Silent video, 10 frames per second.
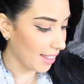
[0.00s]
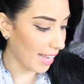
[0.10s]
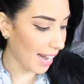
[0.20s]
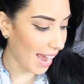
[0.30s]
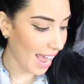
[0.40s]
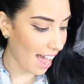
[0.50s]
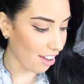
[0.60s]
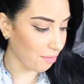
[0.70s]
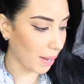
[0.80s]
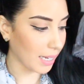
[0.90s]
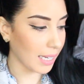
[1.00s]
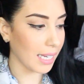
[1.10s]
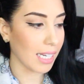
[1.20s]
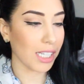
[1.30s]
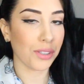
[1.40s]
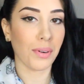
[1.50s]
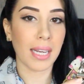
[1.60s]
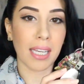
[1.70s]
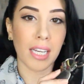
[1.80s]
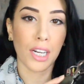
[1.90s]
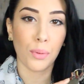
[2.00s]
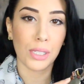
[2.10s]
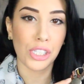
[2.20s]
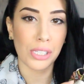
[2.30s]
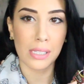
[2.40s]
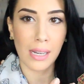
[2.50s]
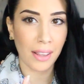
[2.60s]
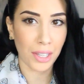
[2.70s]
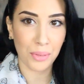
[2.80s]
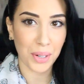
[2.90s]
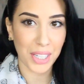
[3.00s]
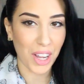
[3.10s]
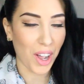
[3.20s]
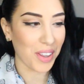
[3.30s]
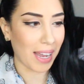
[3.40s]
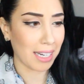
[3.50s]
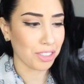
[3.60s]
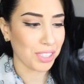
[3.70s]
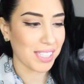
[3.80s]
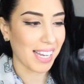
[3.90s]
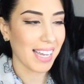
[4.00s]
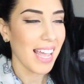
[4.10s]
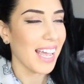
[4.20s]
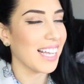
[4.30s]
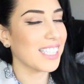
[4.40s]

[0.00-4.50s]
Then I have my keys right here, which is nothing really all that interesting.